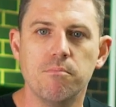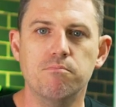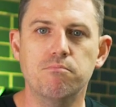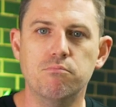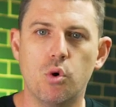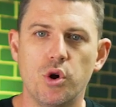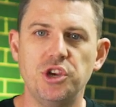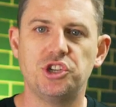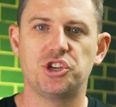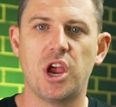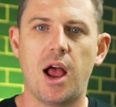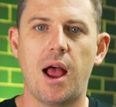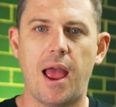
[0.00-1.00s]

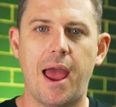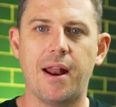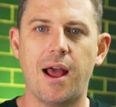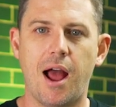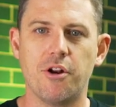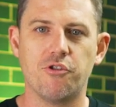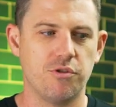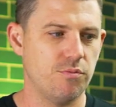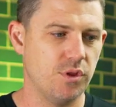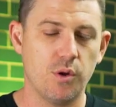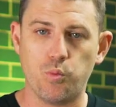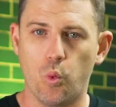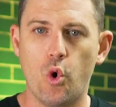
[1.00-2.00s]
moisture at 100,
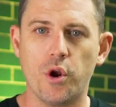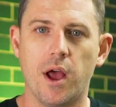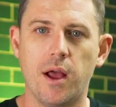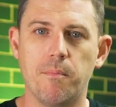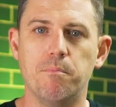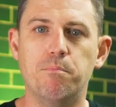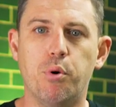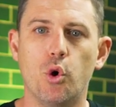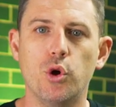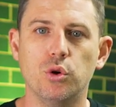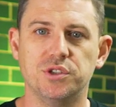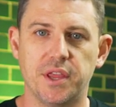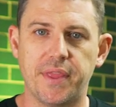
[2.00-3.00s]
look, water
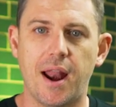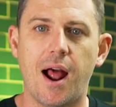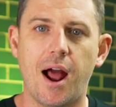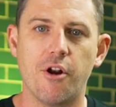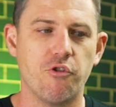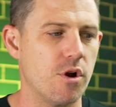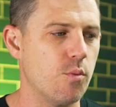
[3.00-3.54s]
boils at that 100,